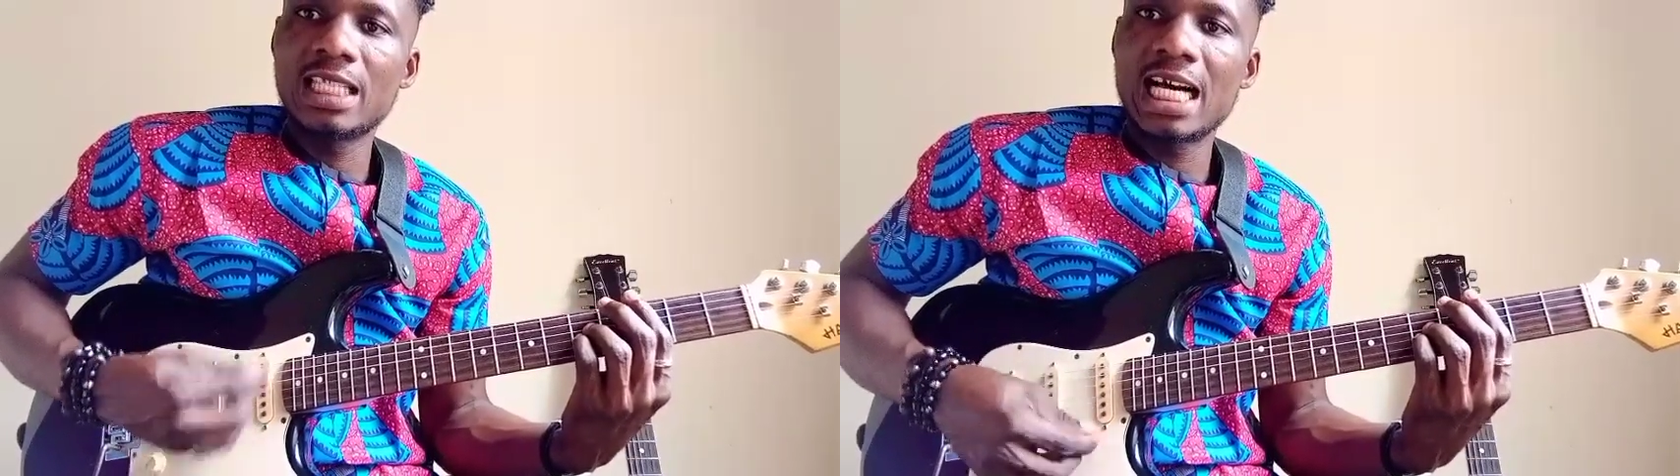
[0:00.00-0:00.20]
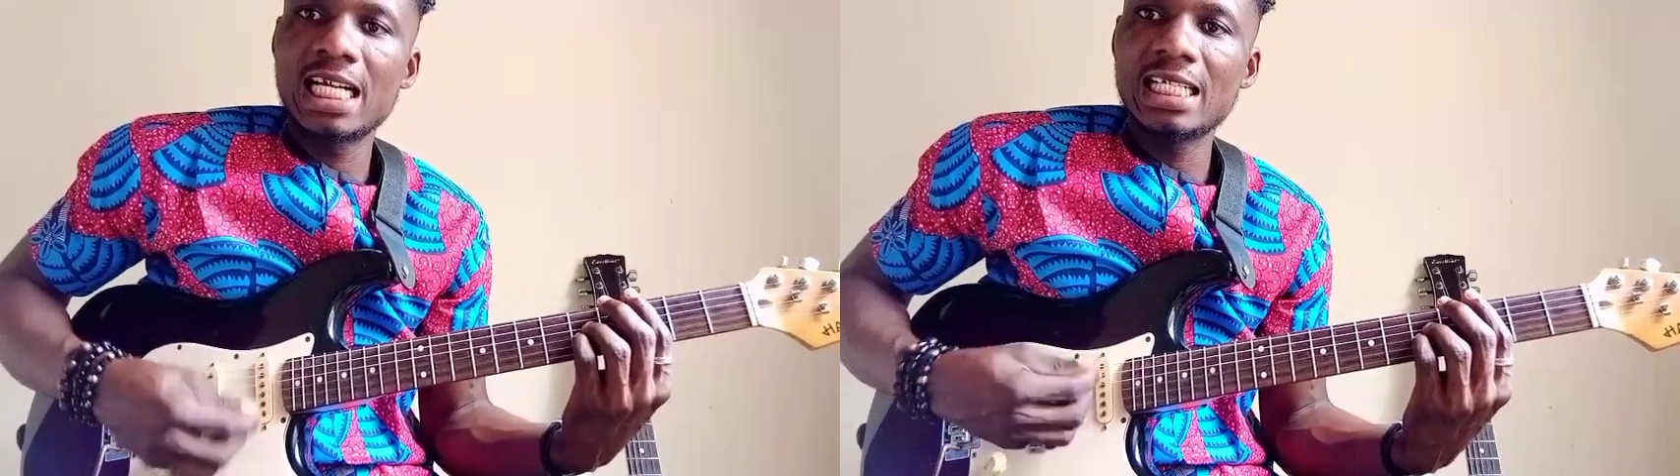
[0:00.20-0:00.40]

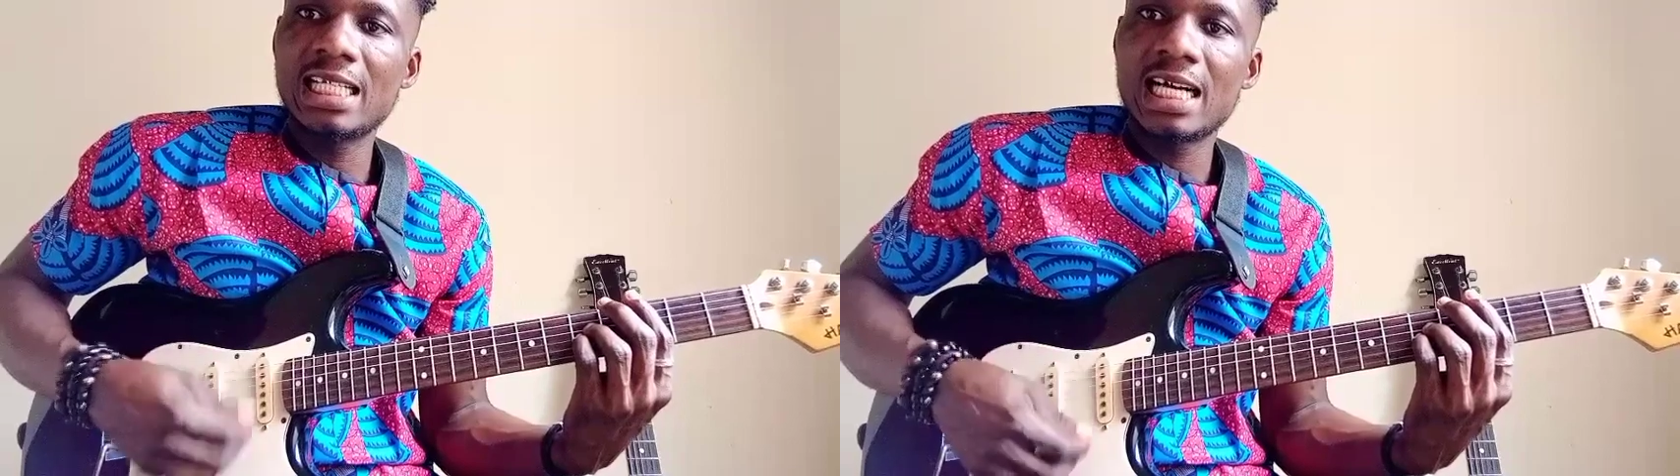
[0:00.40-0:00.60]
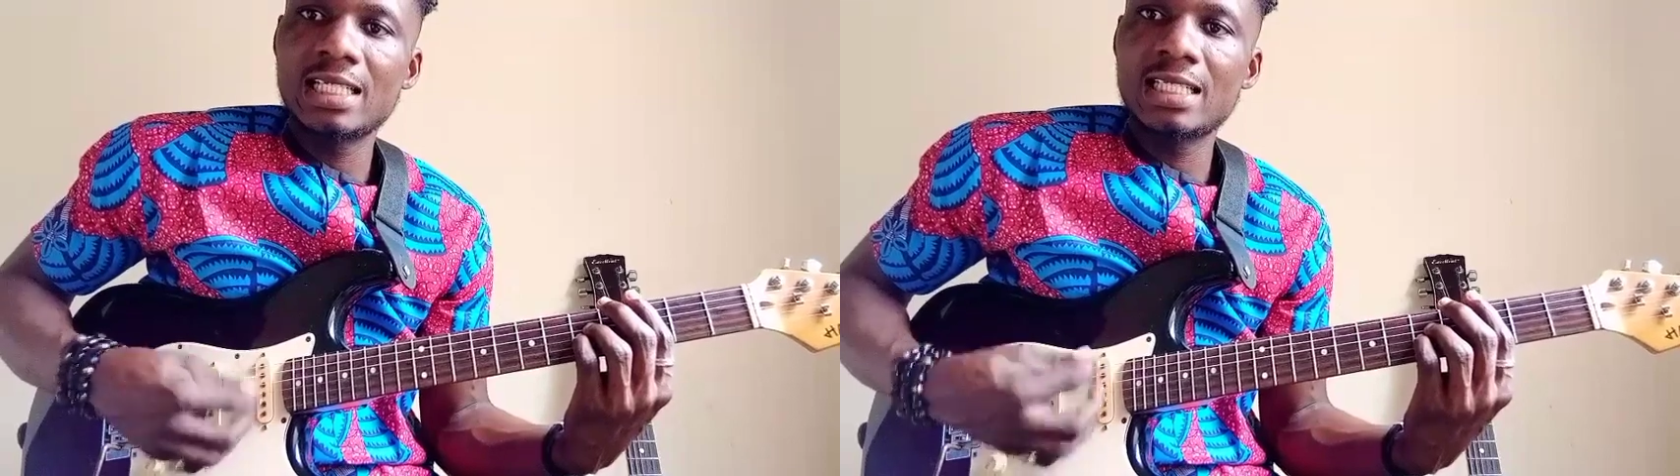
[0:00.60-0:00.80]
down,
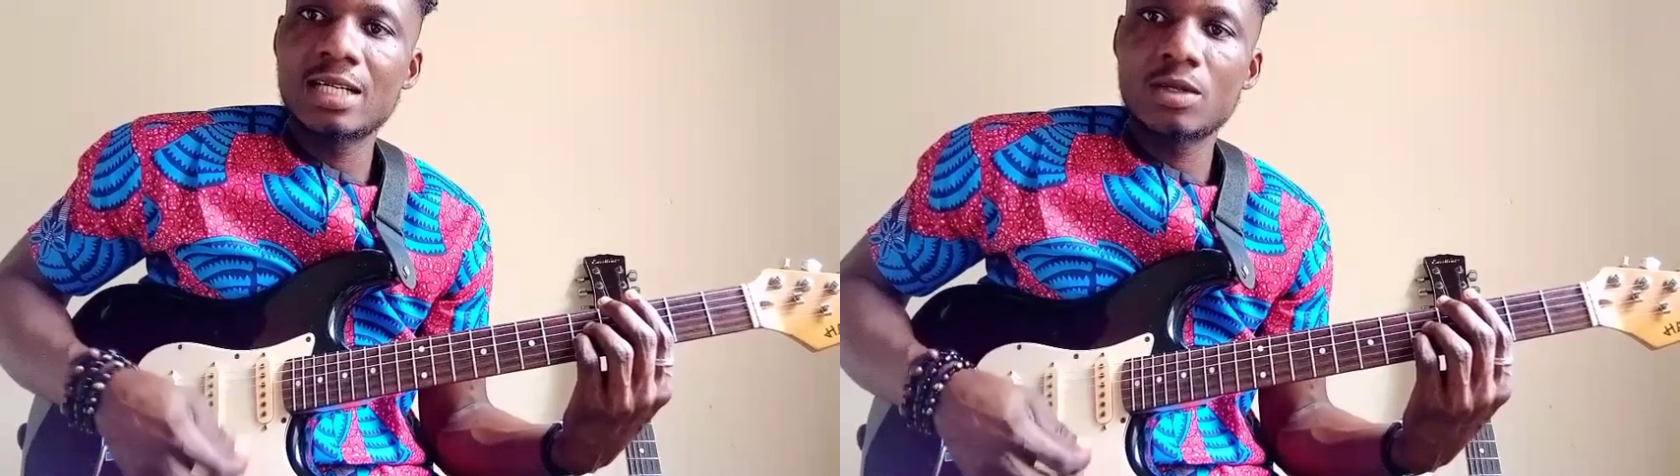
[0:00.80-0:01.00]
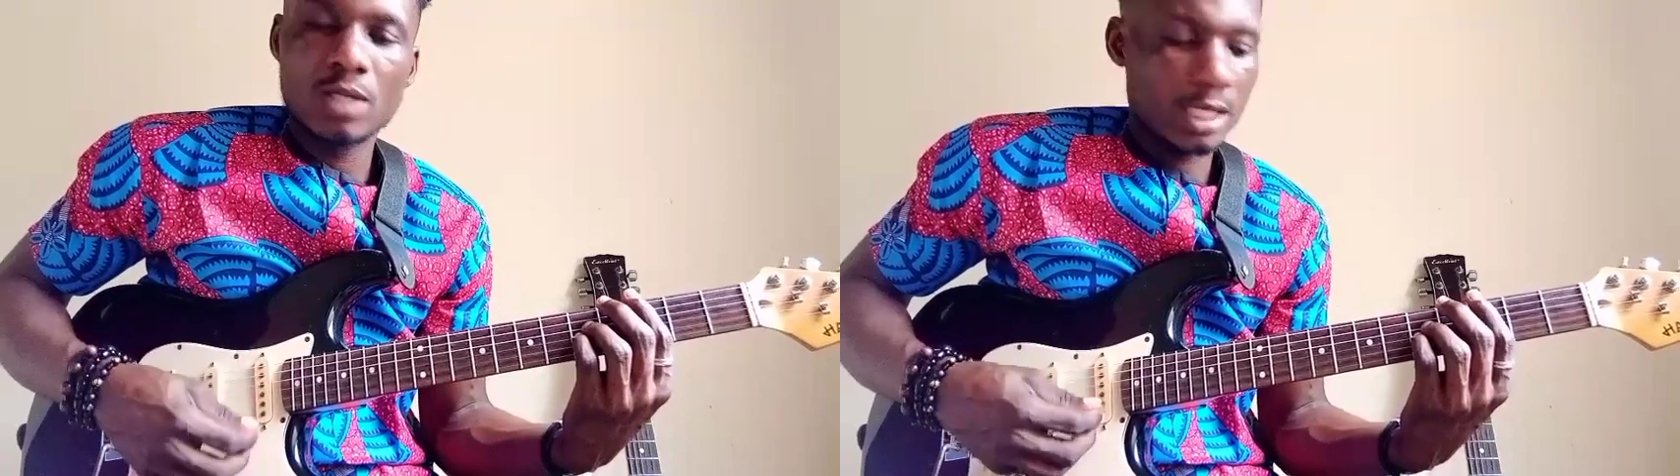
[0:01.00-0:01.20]
down,
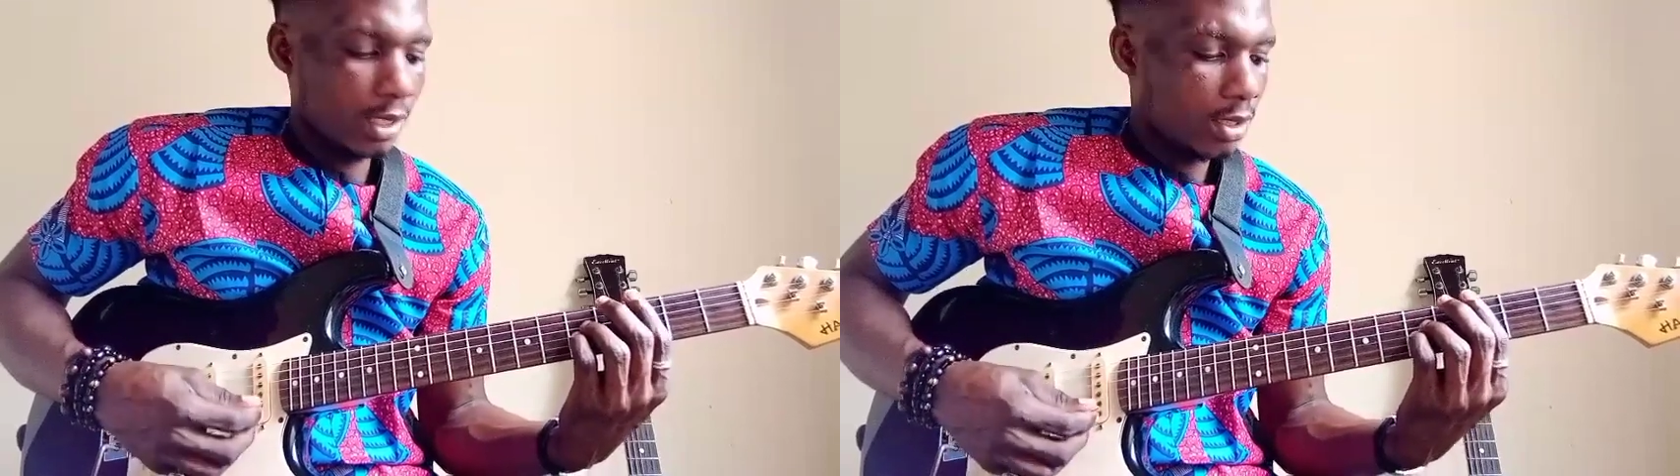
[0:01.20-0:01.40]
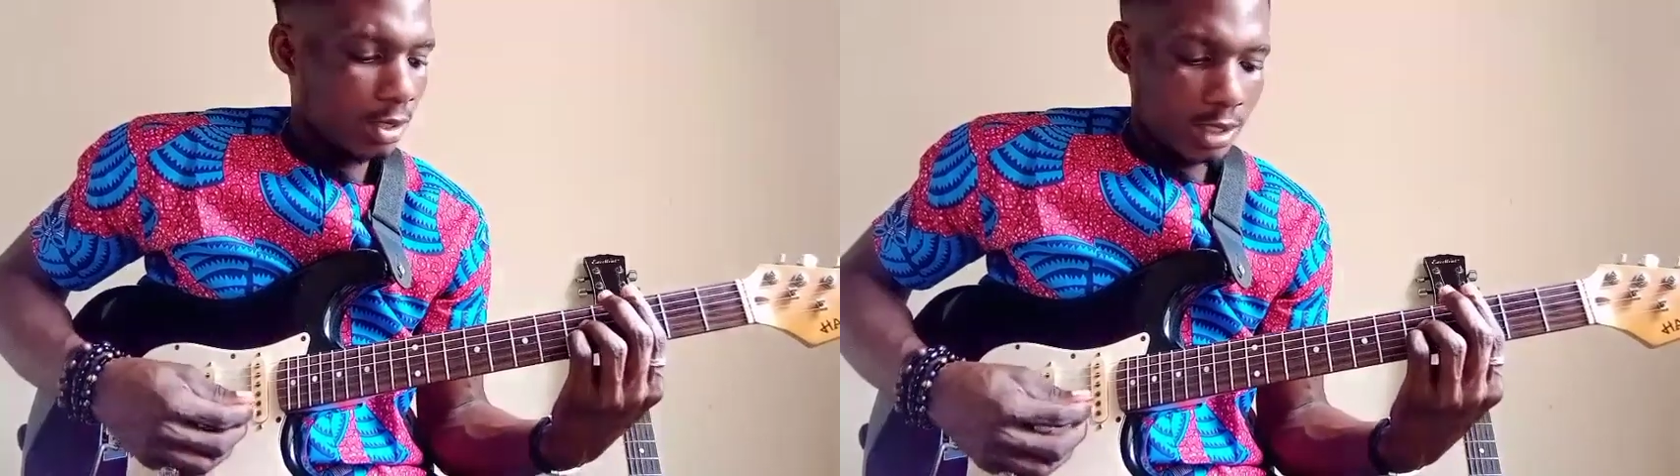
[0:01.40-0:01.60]
down.
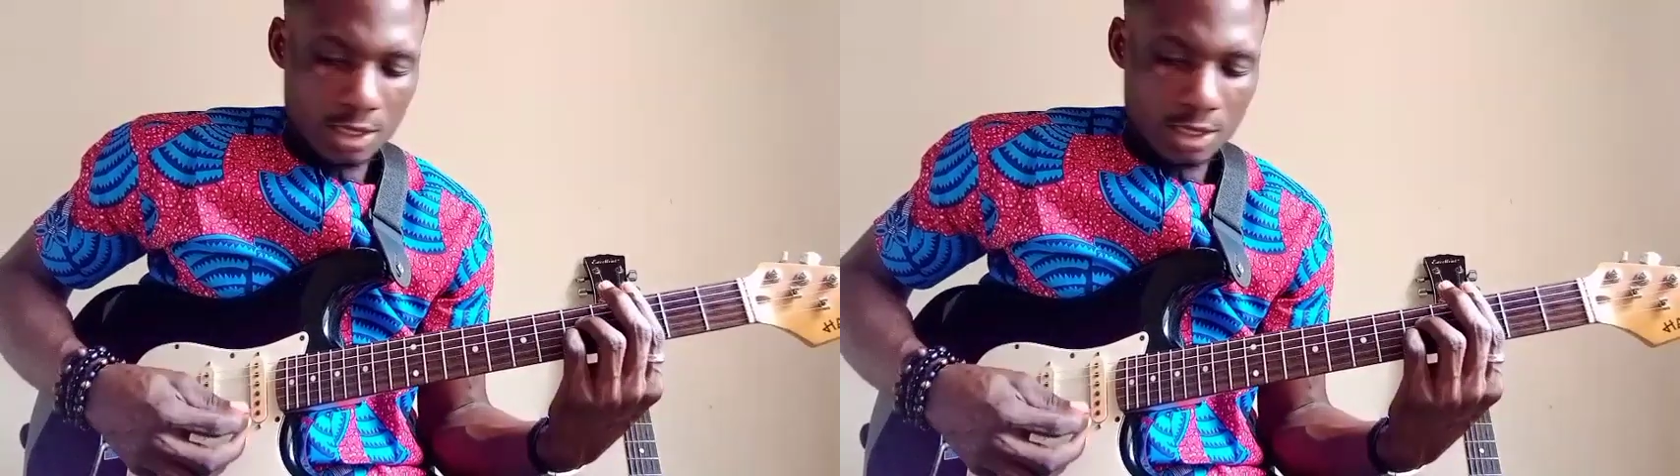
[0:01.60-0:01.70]
Okay.